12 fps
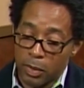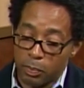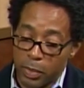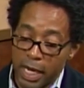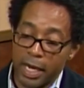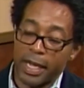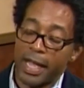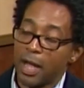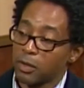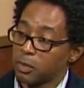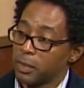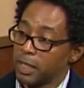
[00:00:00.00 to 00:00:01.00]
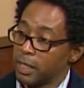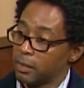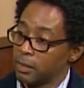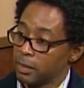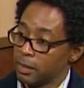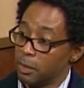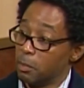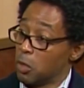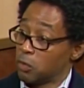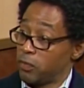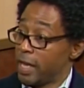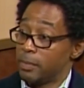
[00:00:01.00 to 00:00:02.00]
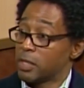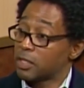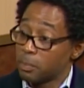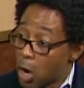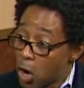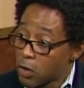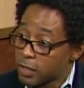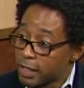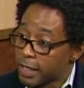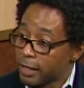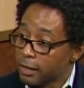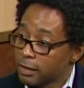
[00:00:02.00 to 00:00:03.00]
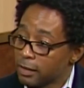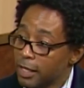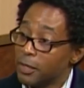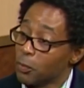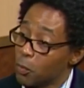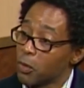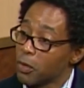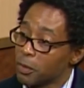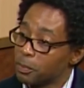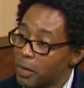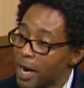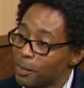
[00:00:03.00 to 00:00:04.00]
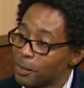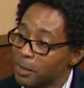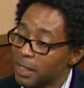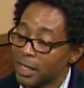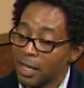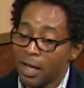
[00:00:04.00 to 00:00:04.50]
being a councilman in the most famous small city in the world, probably,